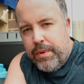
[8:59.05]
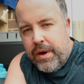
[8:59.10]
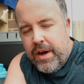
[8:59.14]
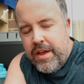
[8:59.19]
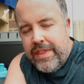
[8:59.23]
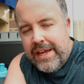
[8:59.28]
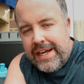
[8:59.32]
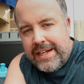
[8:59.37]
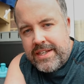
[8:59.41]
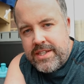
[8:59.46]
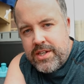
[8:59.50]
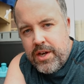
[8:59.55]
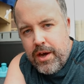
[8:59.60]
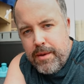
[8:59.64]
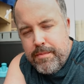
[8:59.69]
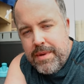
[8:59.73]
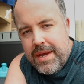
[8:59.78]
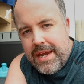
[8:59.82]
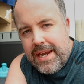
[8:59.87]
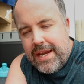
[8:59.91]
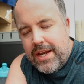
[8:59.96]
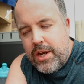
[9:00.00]
by that I
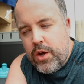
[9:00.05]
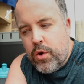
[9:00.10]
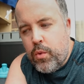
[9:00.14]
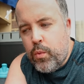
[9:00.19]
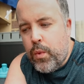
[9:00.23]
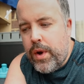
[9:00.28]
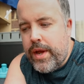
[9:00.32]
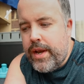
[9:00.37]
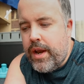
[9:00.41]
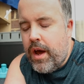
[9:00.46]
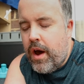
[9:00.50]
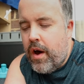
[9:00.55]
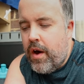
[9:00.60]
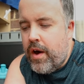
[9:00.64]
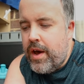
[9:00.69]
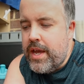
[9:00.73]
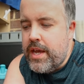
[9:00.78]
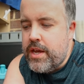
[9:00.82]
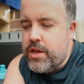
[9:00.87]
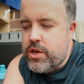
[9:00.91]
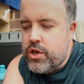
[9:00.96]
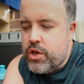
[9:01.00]
mean, when I
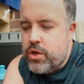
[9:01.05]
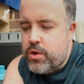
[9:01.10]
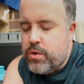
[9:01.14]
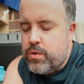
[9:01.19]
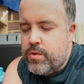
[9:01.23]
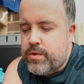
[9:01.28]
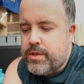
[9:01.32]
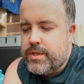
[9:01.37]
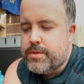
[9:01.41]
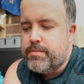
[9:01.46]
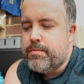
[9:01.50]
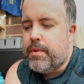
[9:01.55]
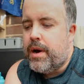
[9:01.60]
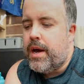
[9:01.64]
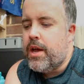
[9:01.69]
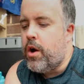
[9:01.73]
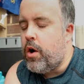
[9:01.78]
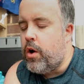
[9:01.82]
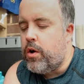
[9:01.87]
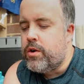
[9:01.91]
use my